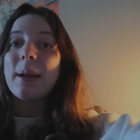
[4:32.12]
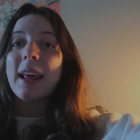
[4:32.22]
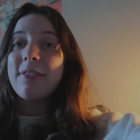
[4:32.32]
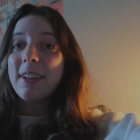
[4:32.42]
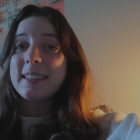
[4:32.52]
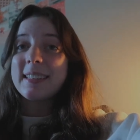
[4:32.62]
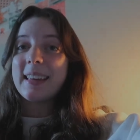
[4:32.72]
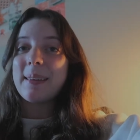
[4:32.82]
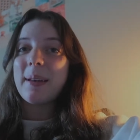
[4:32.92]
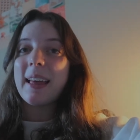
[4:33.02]
but I fell
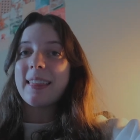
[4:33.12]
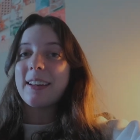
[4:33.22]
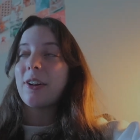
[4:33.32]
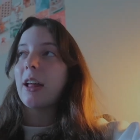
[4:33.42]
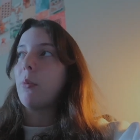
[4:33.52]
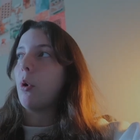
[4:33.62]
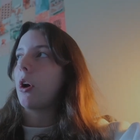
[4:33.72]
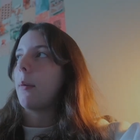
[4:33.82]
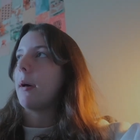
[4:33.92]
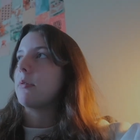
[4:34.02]
asleep and literally I
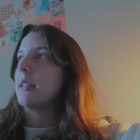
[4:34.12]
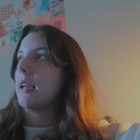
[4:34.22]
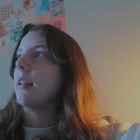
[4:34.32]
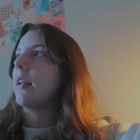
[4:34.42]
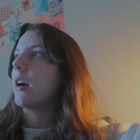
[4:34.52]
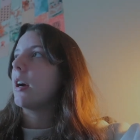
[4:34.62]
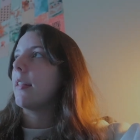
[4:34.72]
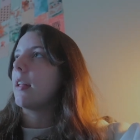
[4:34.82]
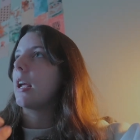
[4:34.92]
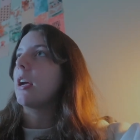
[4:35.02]
woke up, I was sitting there
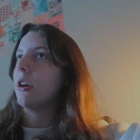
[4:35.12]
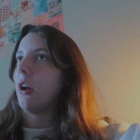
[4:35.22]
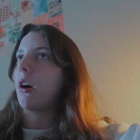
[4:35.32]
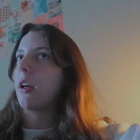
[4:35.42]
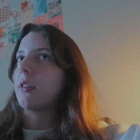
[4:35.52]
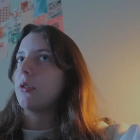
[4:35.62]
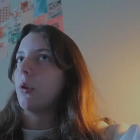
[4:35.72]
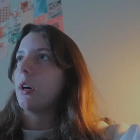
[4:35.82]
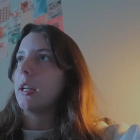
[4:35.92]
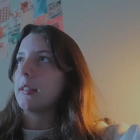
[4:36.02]
and then I hear a knock at the
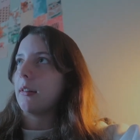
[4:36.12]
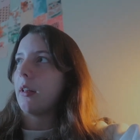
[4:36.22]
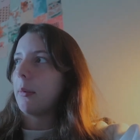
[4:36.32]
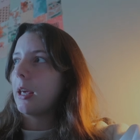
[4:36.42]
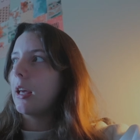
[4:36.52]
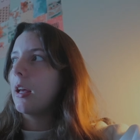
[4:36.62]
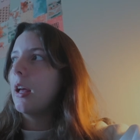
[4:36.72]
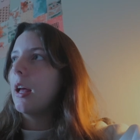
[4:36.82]
door and it's Libby.